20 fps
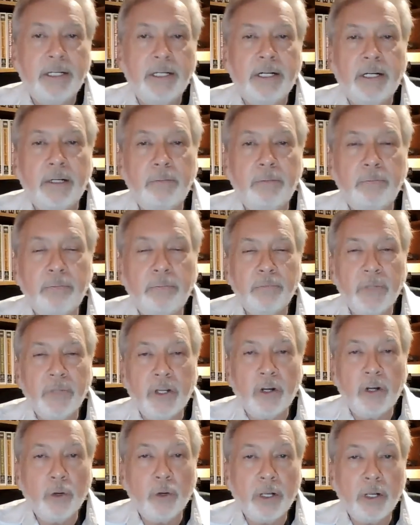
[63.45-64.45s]
um, you
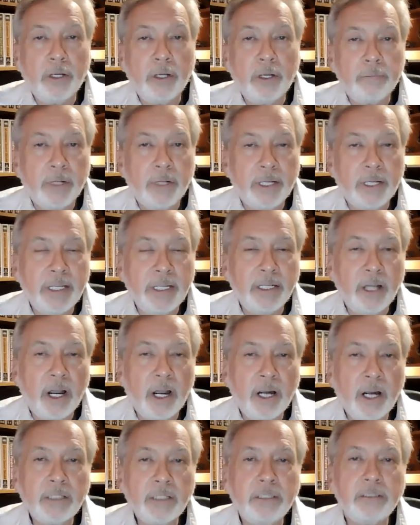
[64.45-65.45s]
know, a, a
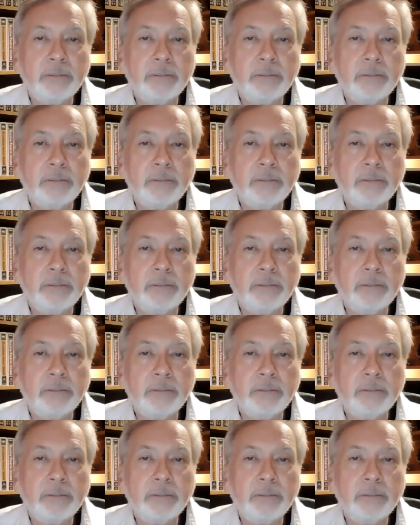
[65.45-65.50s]
HELOC